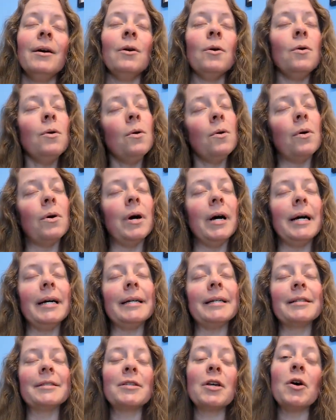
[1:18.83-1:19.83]
Whew.
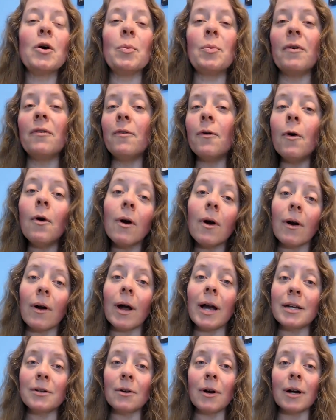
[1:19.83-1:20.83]
So before
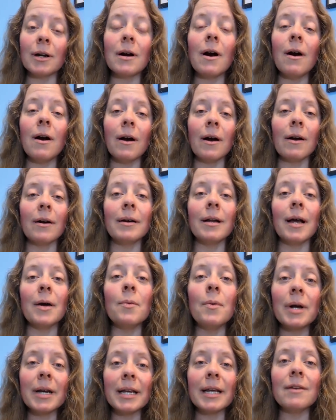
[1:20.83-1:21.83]
I draw a card, I
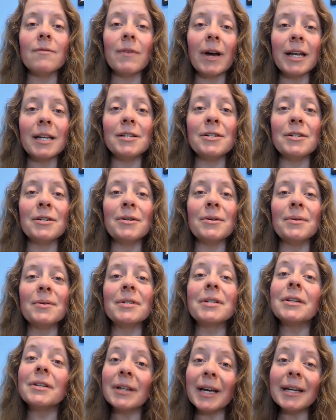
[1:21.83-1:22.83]
want to invite you
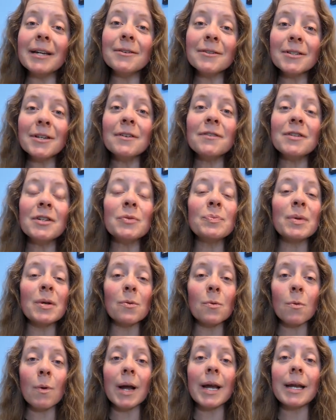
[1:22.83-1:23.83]
to let yourself just be
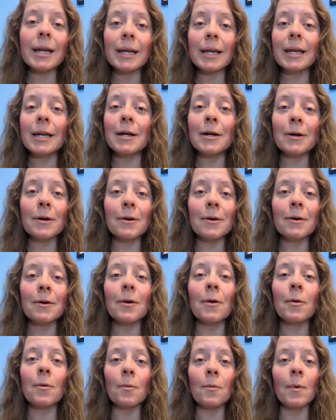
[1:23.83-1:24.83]
right here,
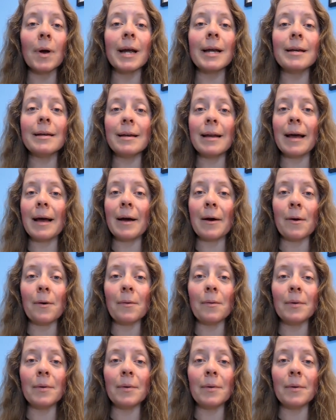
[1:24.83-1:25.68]
right now.